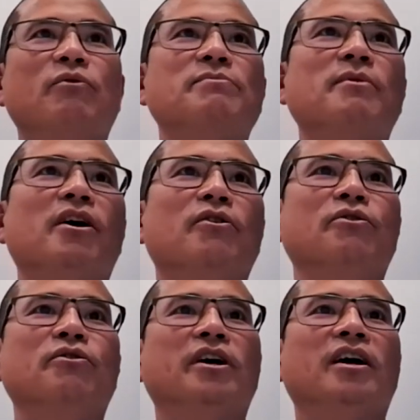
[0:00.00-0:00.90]
the
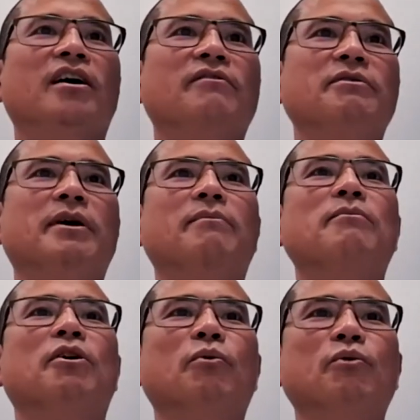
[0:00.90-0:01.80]
the sandwich
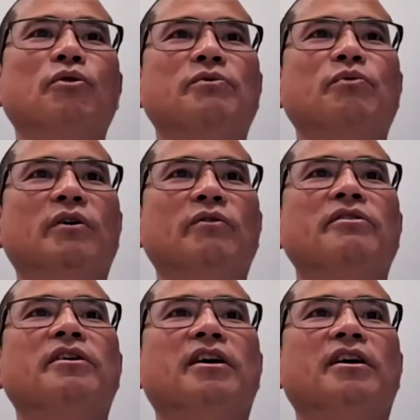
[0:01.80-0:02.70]
model, uh, feedback
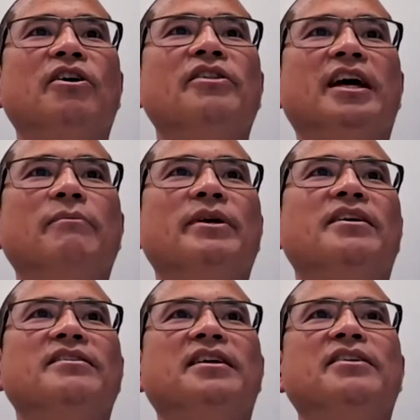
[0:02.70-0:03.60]
model works well
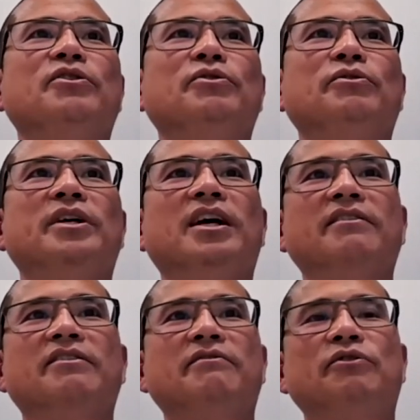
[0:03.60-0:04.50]
uh, on that
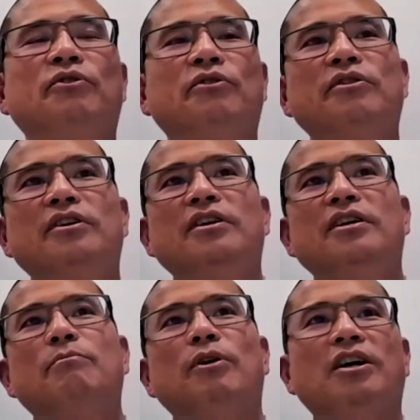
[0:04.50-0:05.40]
because then you kind of
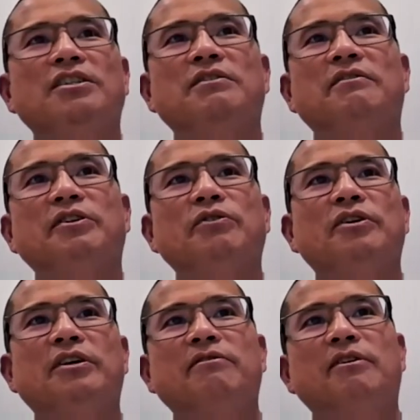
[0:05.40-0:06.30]
give your
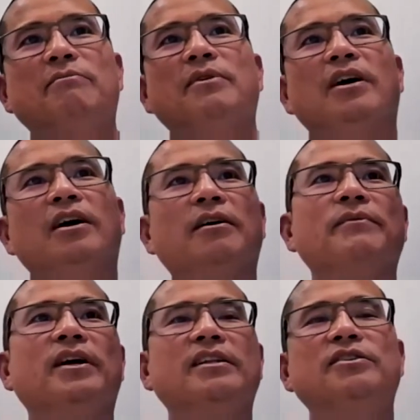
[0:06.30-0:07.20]
positive and you
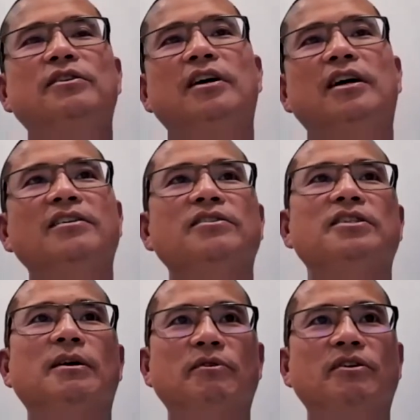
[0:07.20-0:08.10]
give them
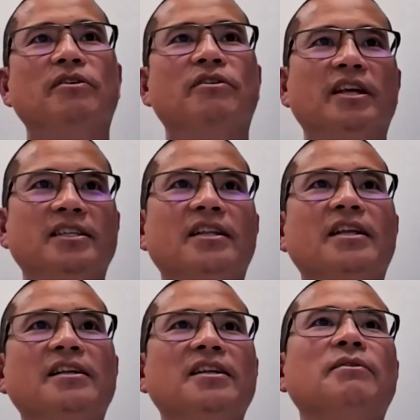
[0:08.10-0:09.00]
uh,
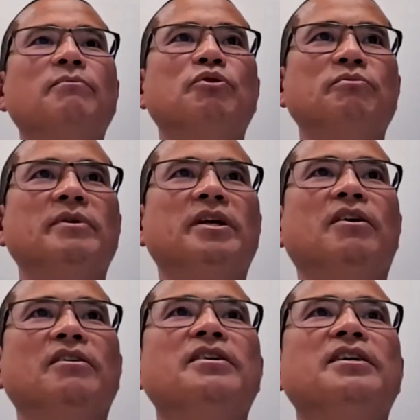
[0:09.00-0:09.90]
some of the things that they
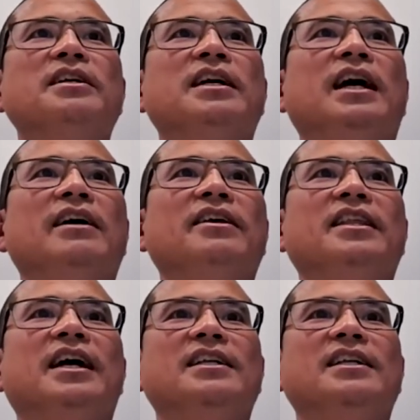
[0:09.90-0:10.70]
need improvement on.